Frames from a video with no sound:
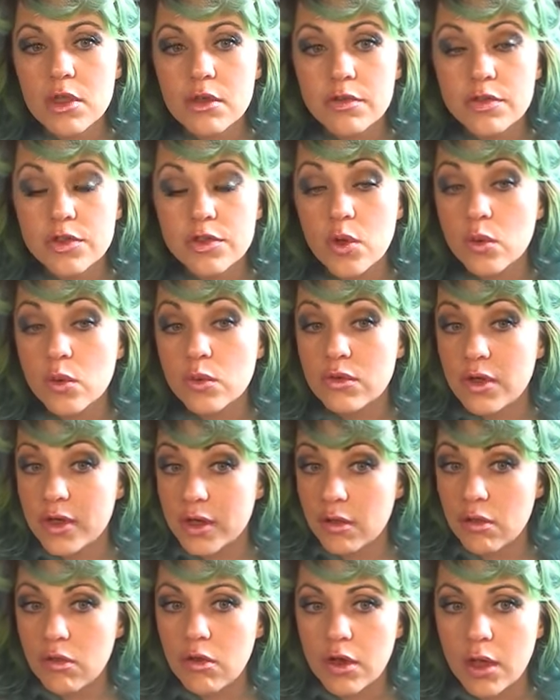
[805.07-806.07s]
So
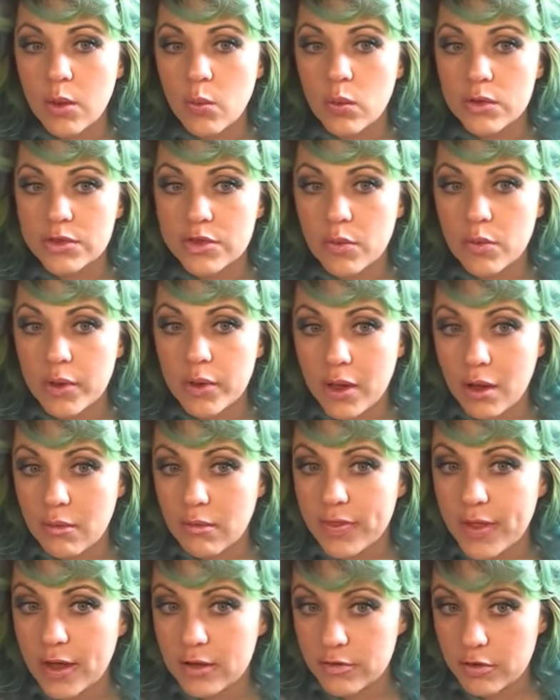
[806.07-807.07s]
take a look at what's going on
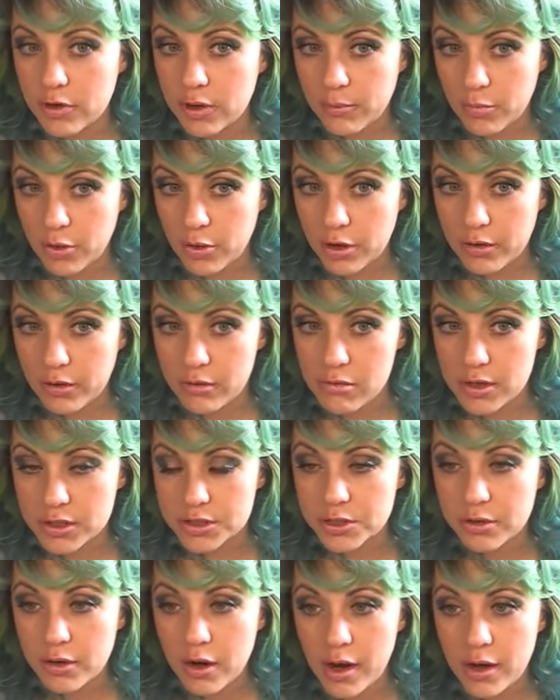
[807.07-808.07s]
with that during Mercury
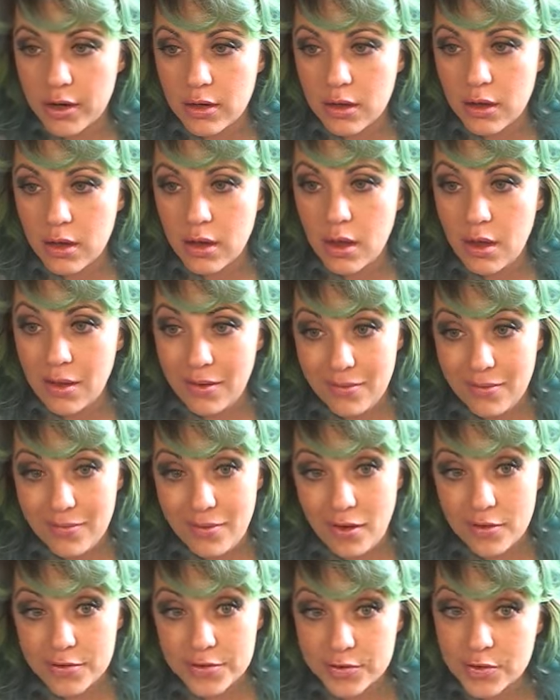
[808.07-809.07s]
retrograde.
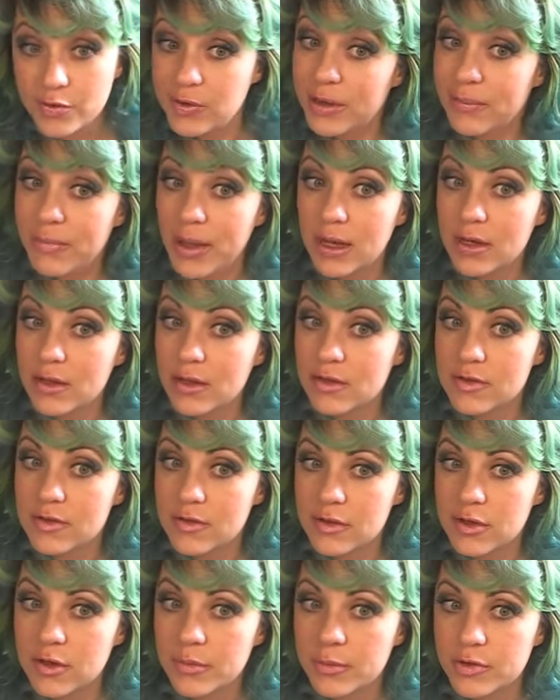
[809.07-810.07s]
Also do any maintenance
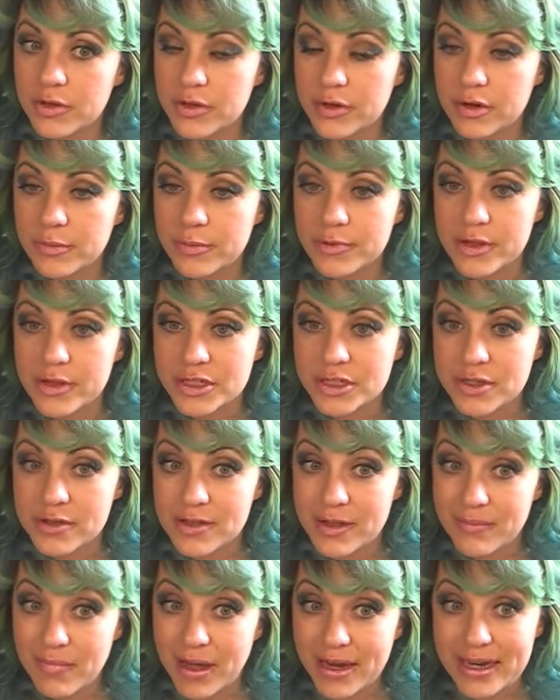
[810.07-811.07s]
to your material possessions
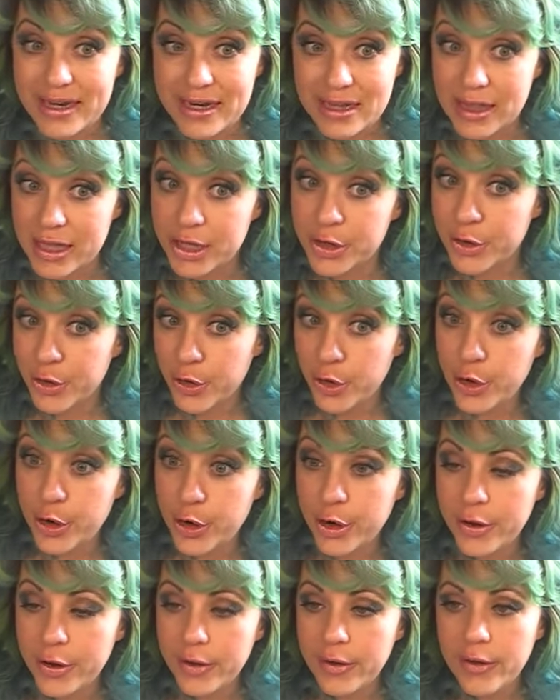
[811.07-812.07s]
that might need it, like your
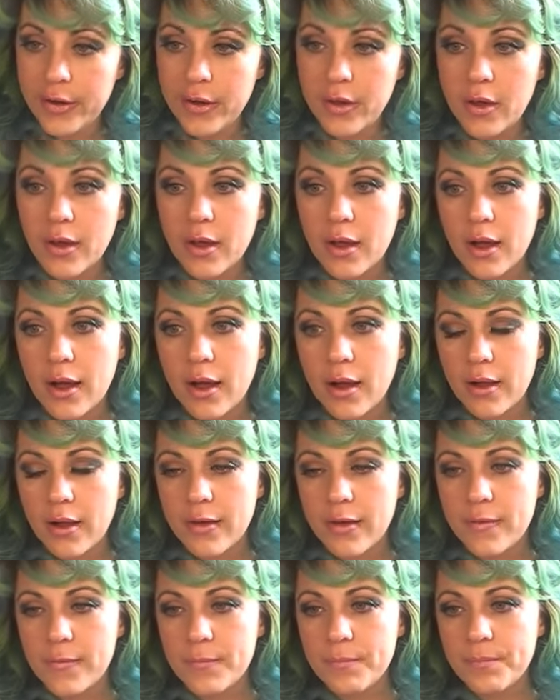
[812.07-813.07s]
car.
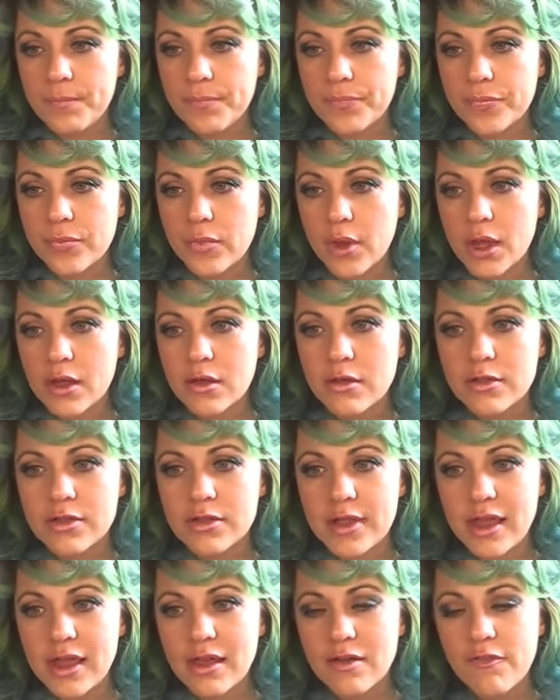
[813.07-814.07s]
Um,
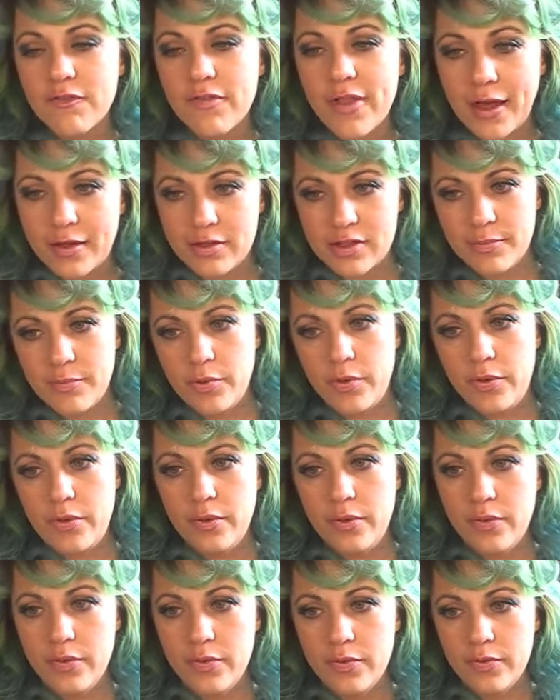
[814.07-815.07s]
staying
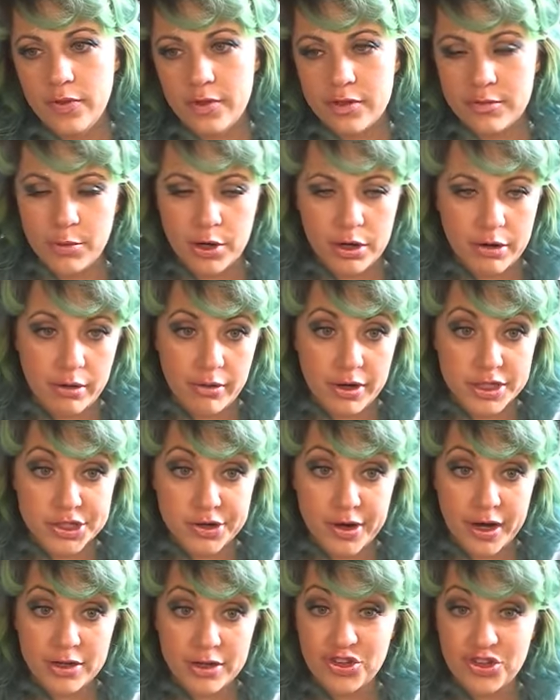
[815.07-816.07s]
flexible this Mercury
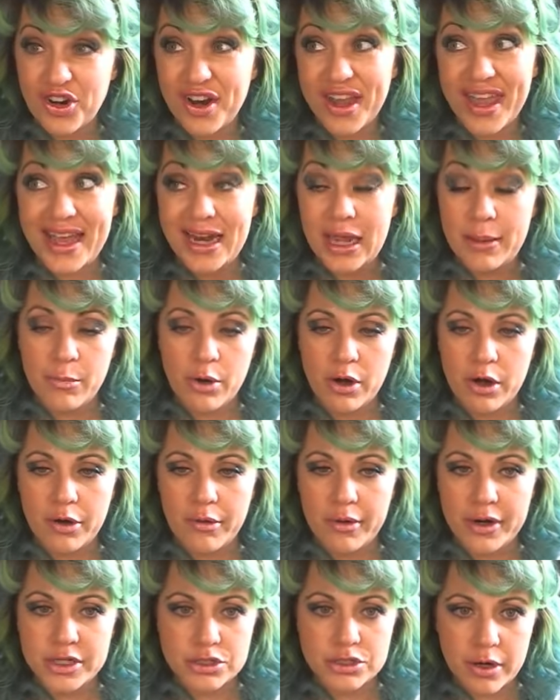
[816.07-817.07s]
retrograde during any
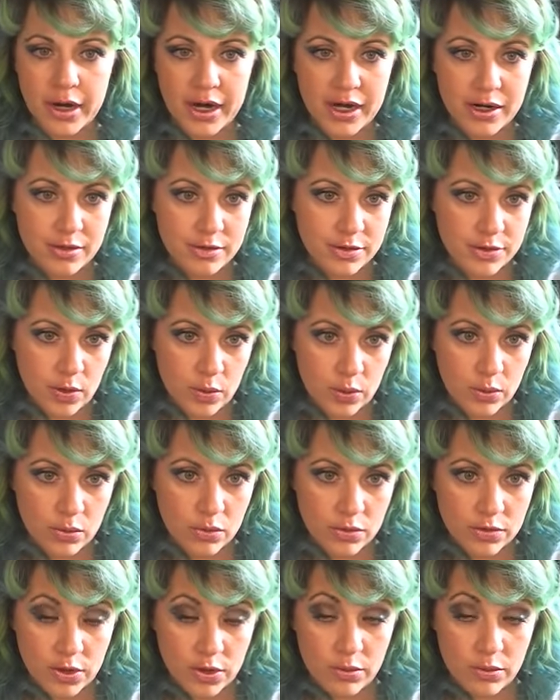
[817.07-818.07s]
Mercury retrograde is so
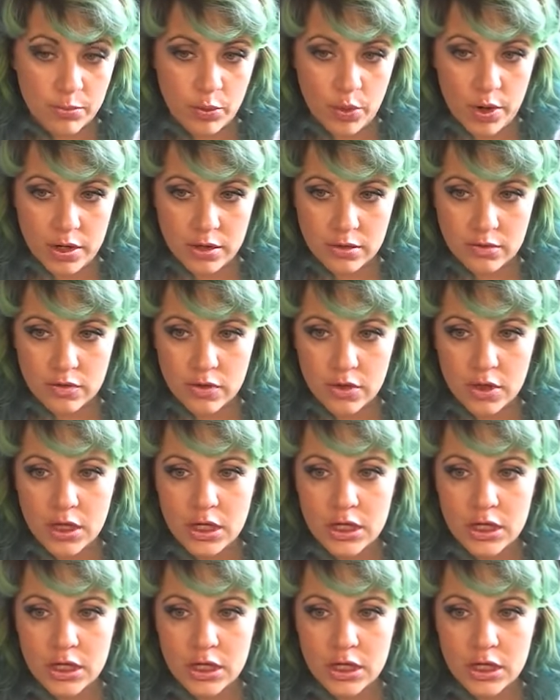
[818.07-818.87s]
so important.